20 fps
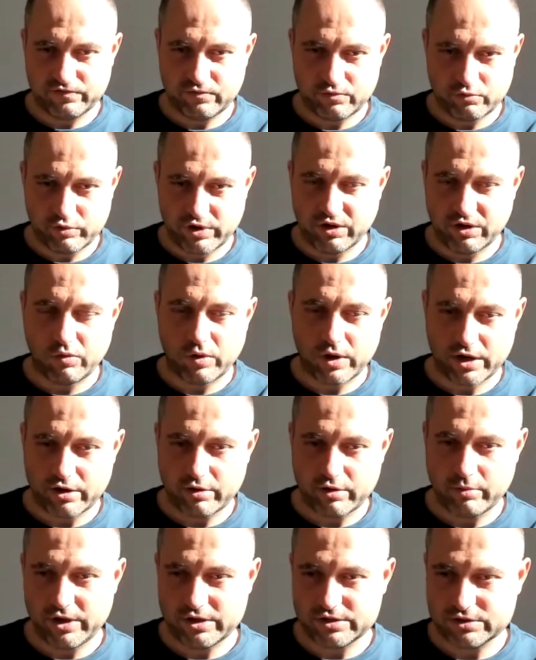
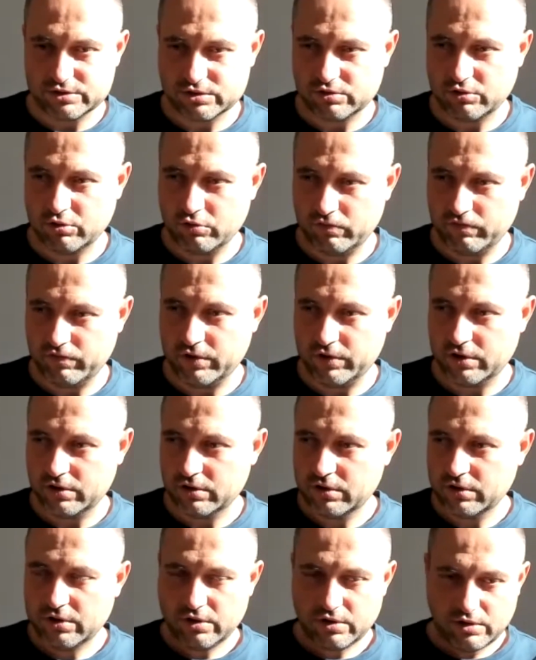requirements over
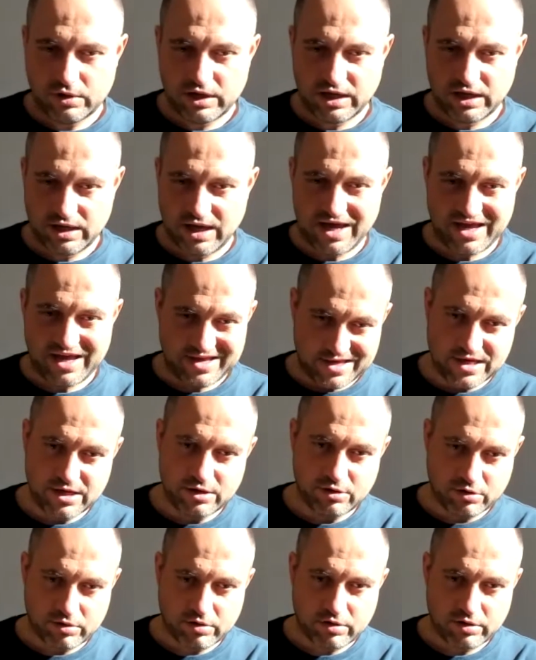a
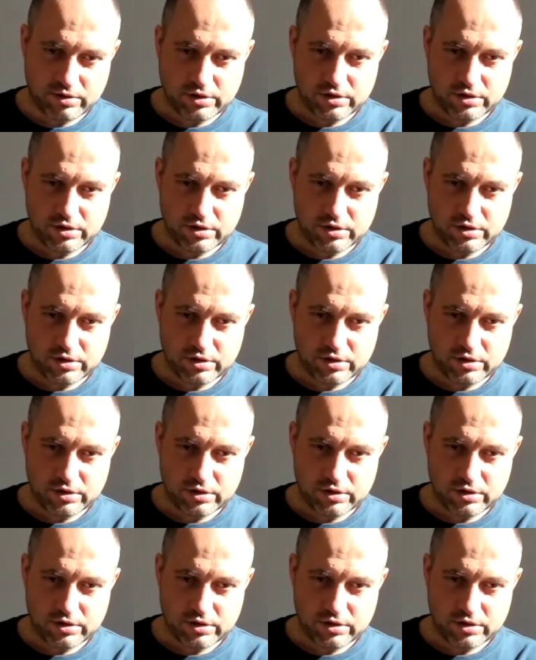year.